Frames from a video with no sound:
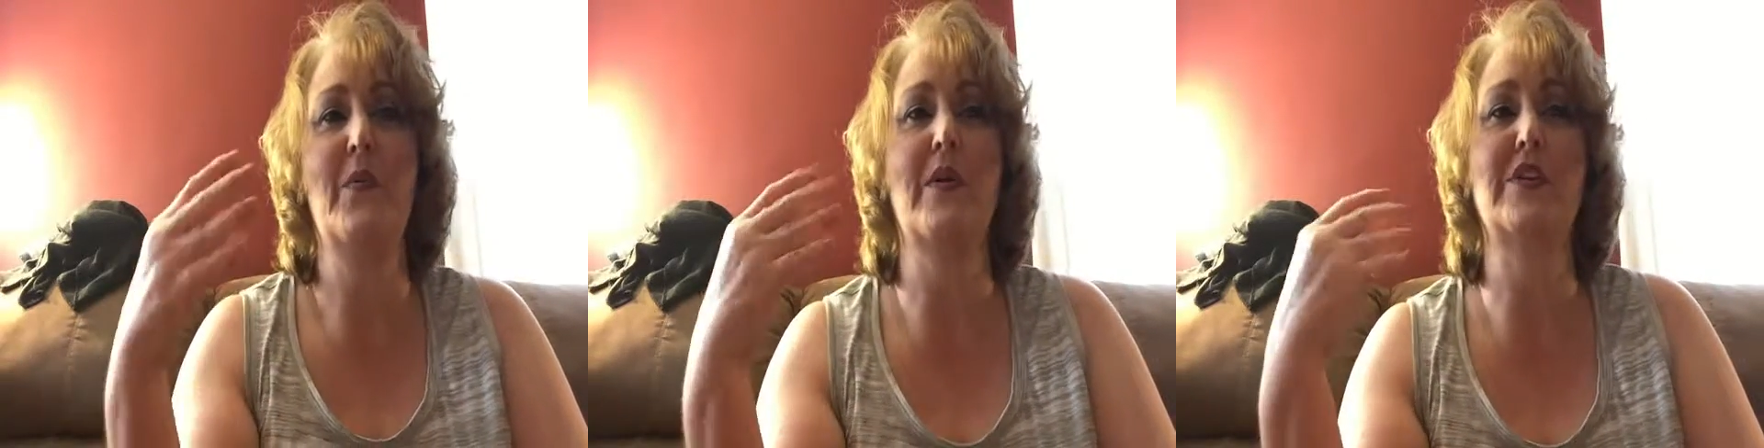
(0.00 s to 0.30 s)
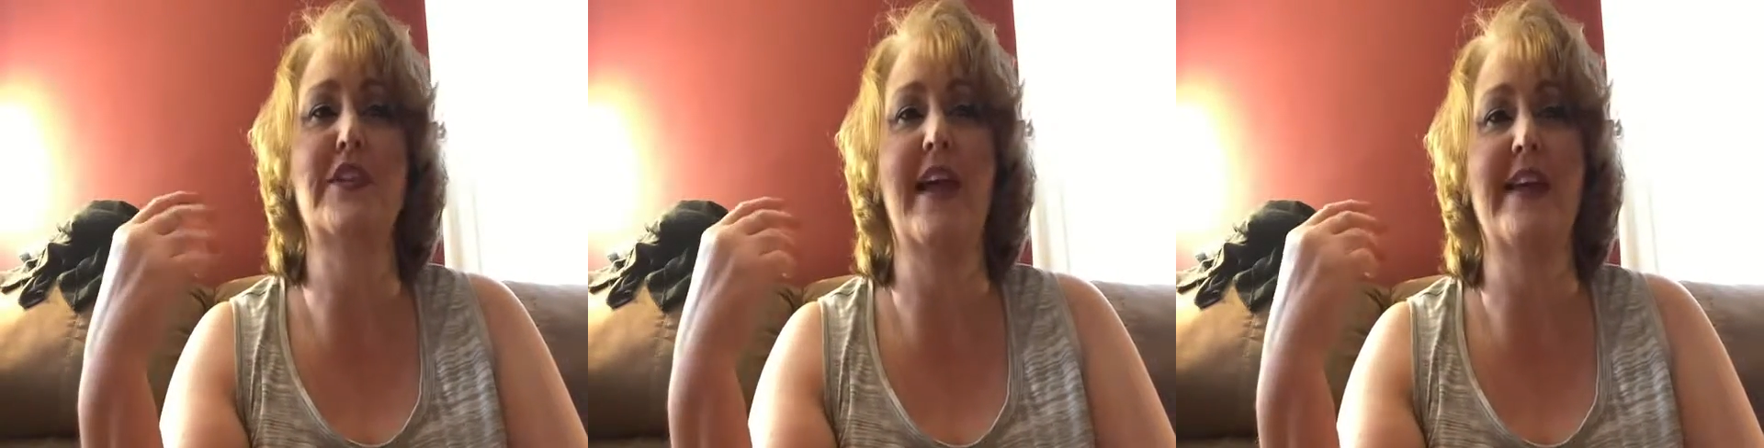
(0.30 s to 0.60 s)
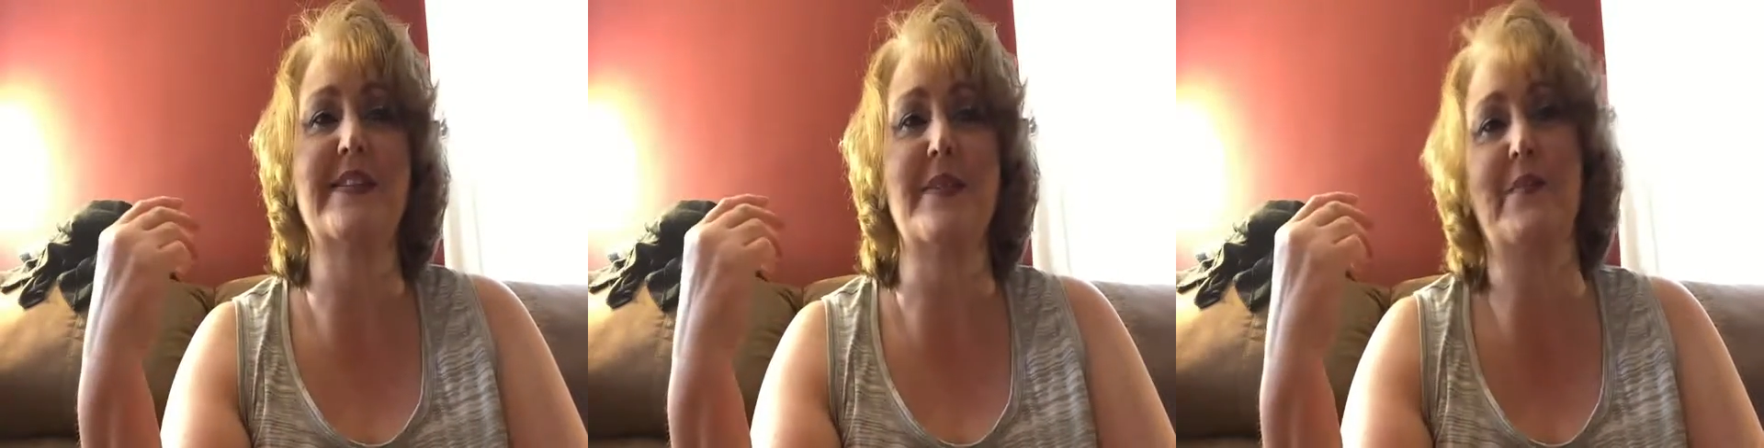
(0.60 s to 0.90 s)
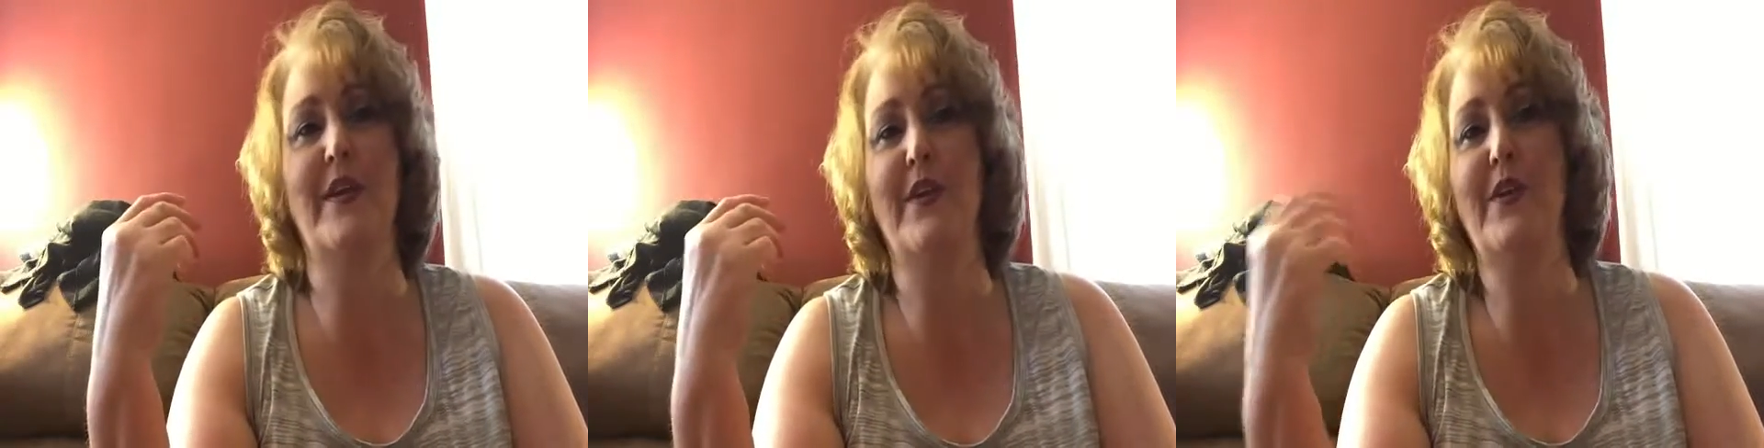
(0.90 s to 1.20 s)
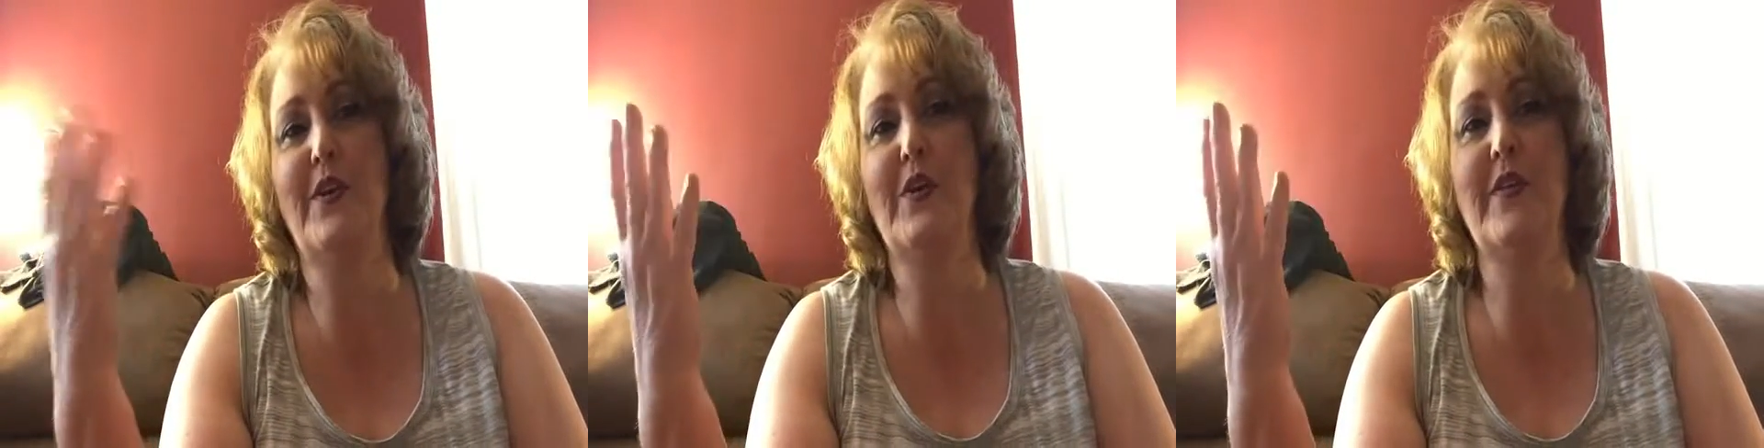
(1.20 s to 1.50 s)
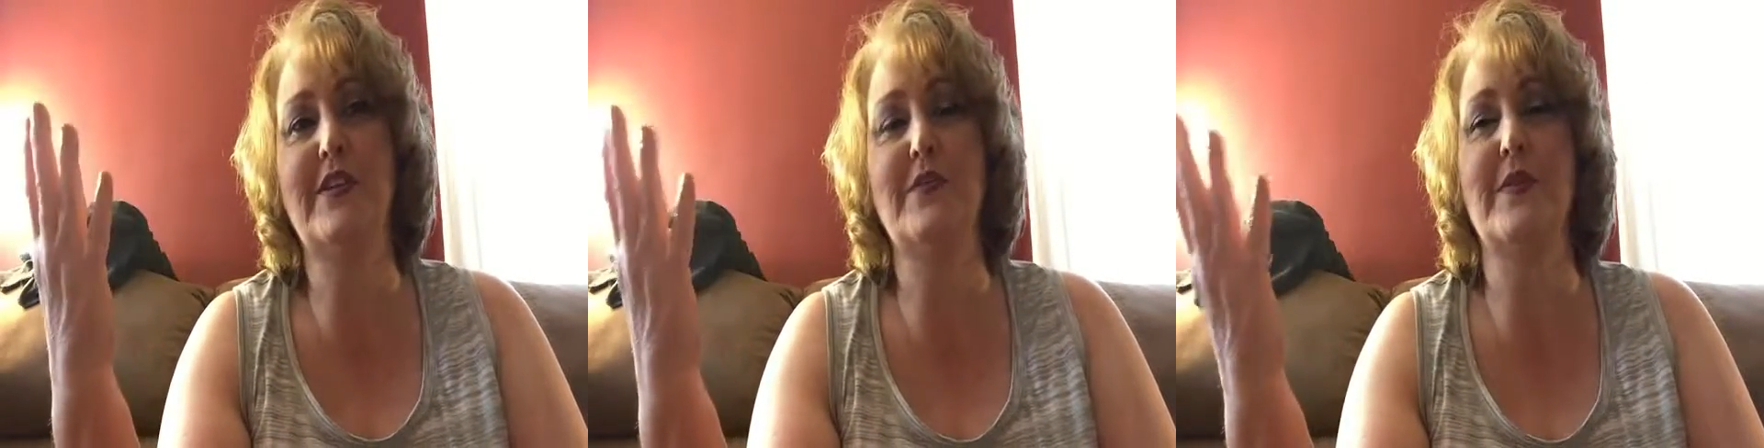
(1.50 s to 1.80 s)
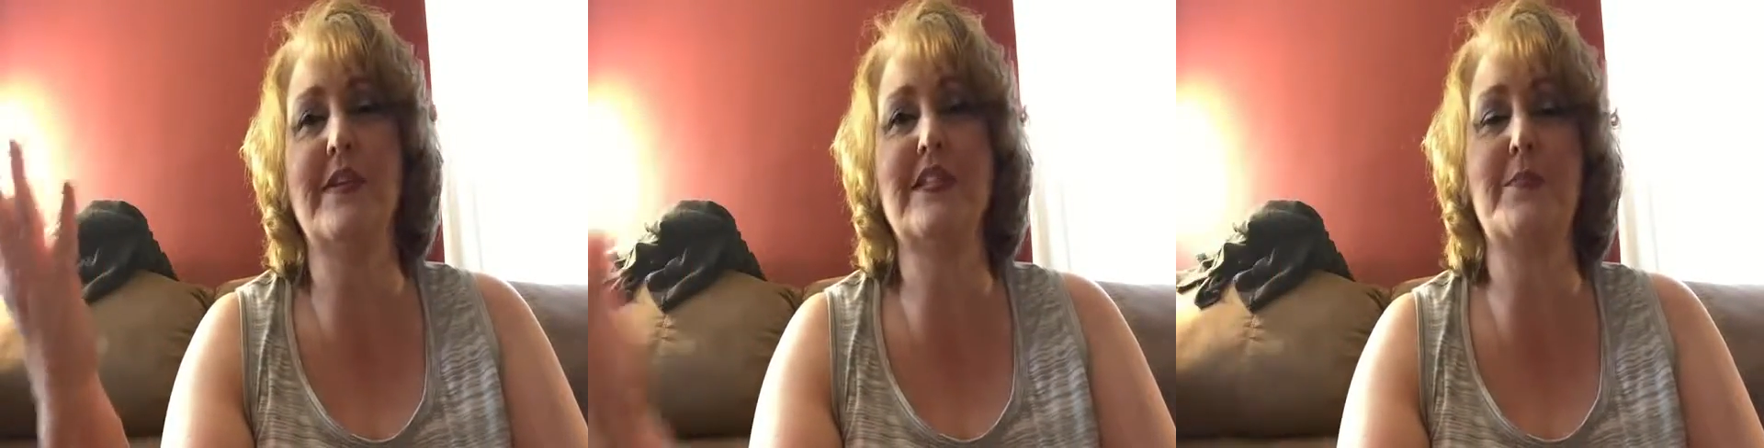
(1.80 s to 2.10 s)
where she adds something new that you
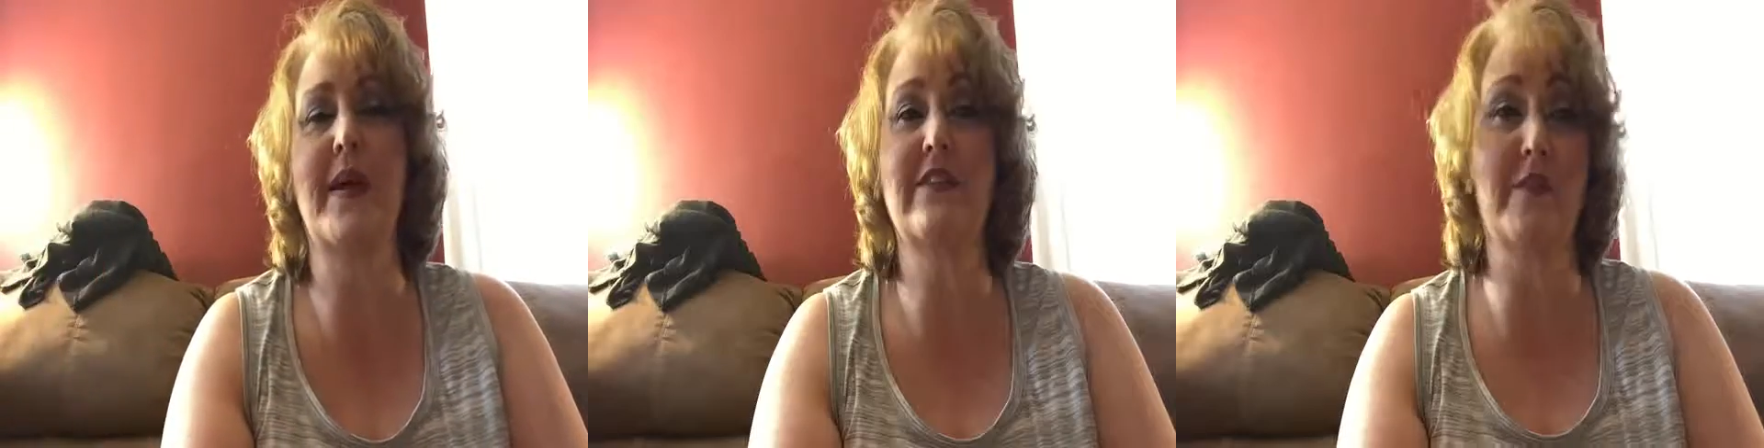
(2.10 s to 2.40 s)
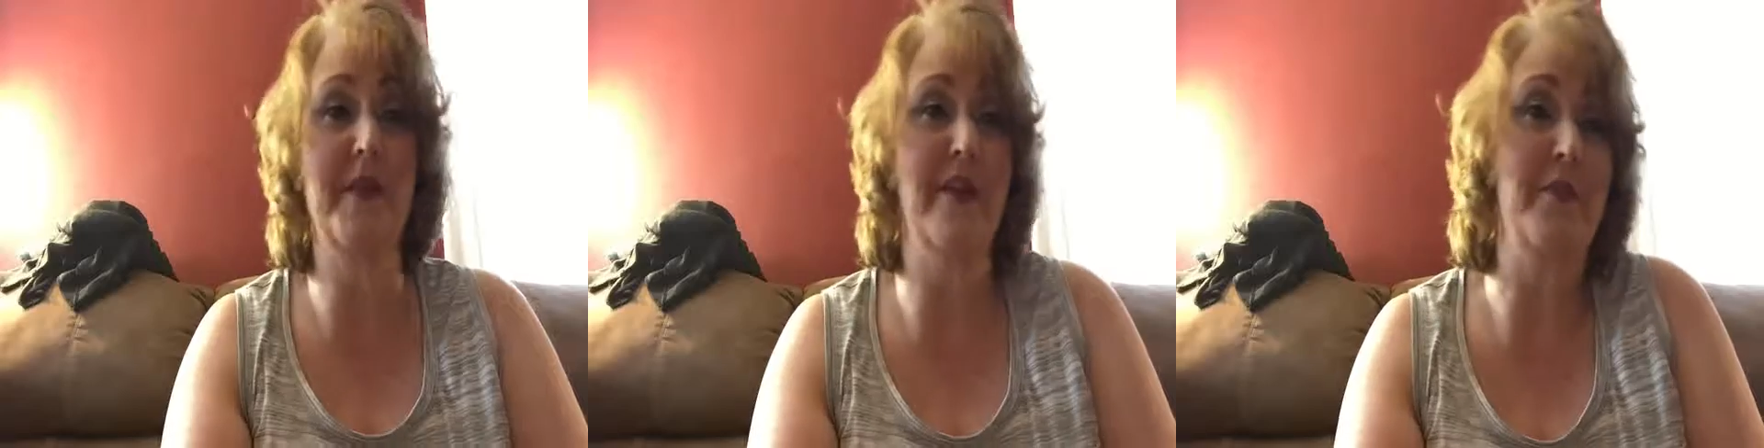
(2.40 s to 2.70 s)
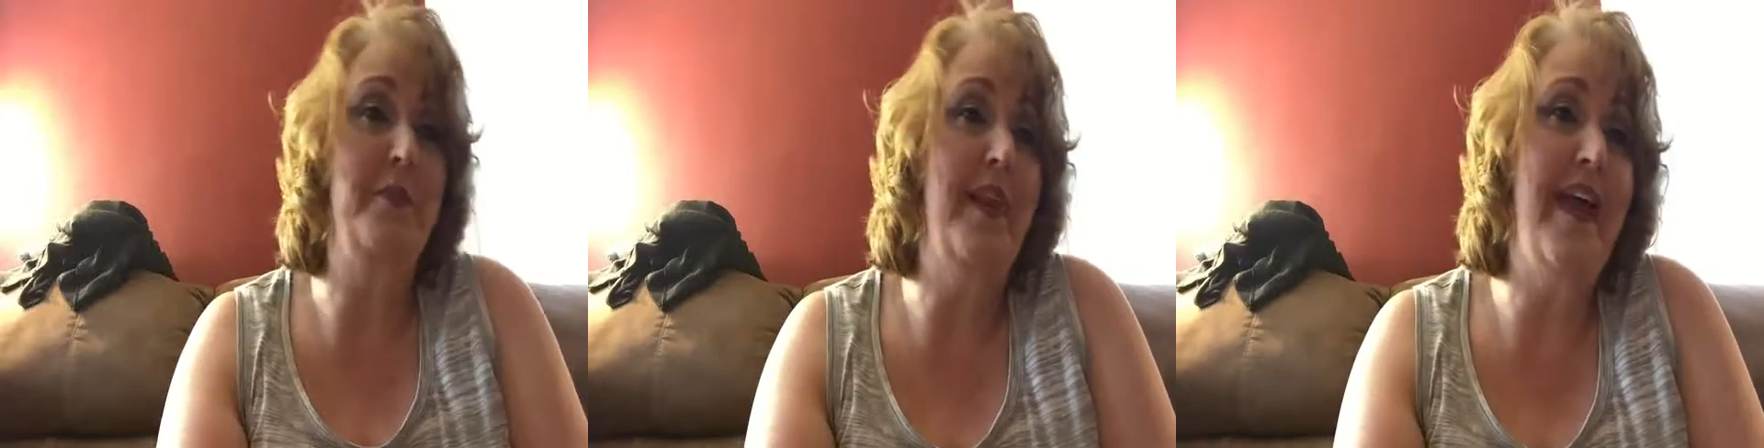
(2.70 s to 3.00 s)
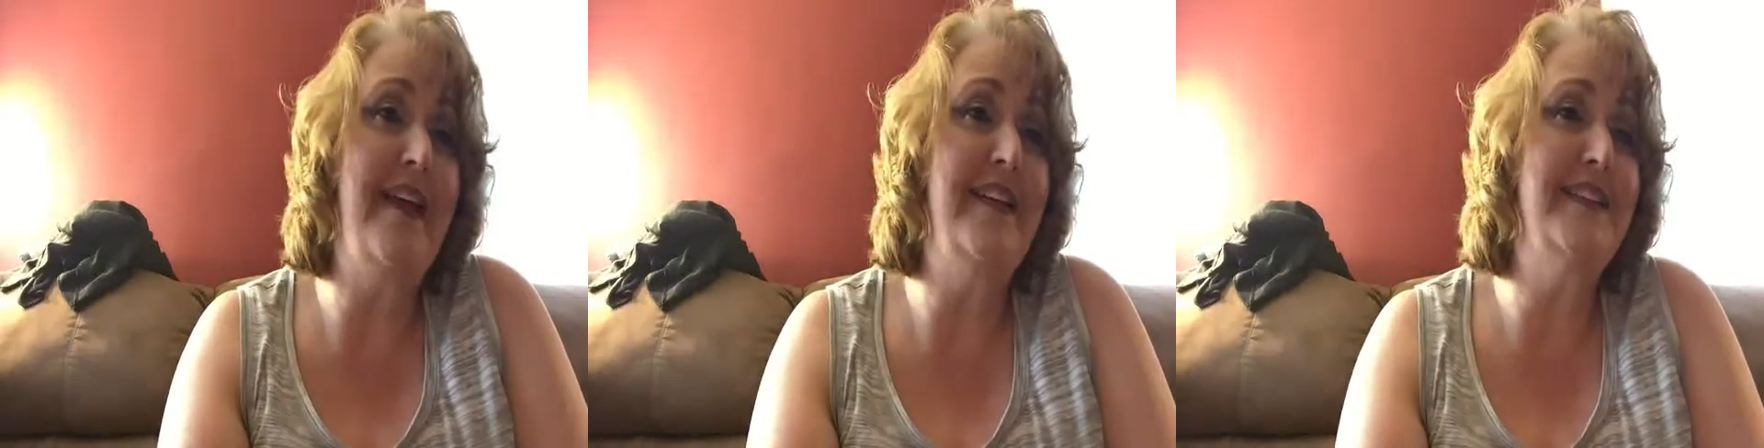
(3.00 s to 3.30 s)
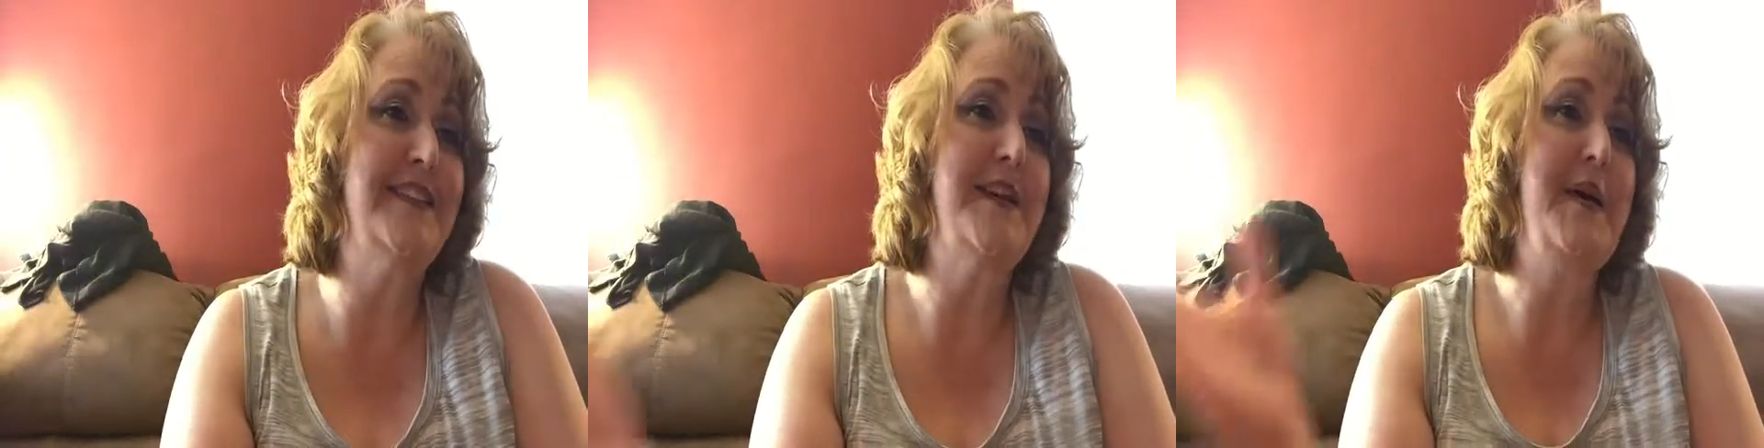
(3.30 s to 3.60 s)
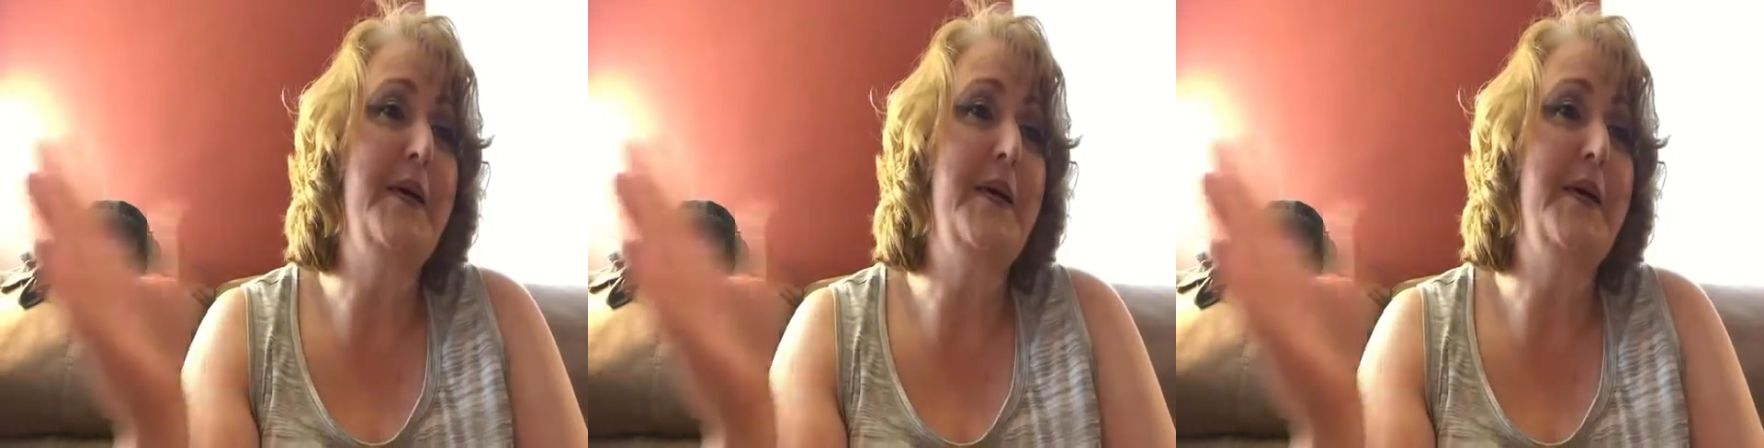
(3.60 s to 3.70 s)
would expect from another planet.